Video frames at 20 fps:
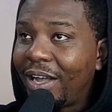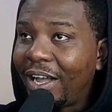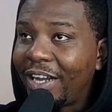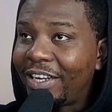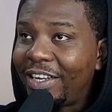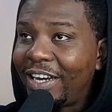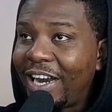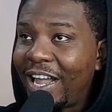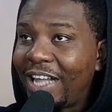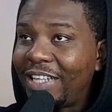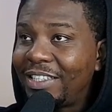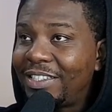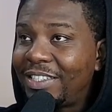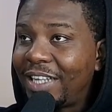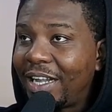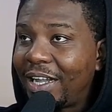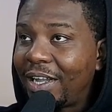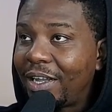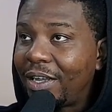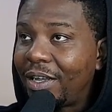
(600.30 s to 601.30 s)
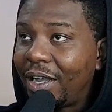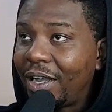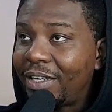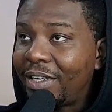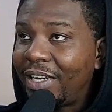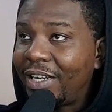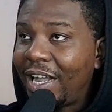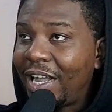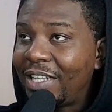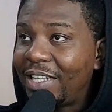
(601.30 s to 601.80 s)

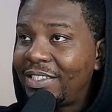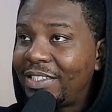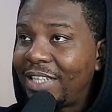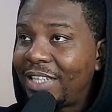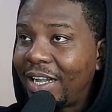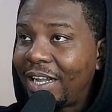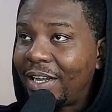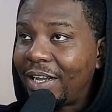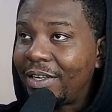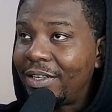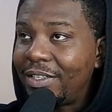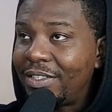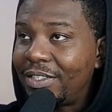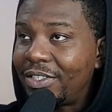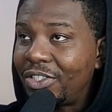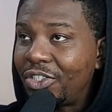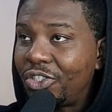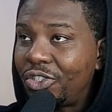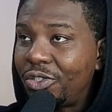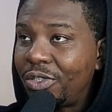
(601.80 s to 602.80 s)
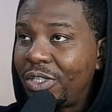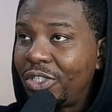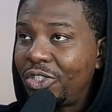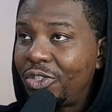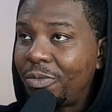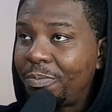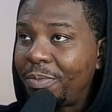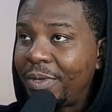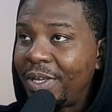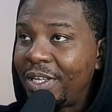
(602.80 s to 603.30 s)
Atlanta. This
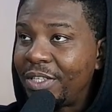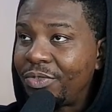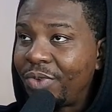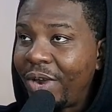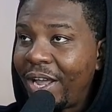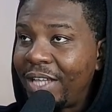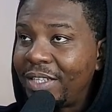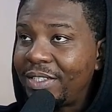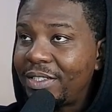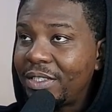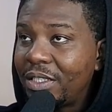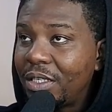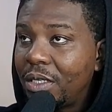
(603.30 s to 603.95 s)
should be it, right?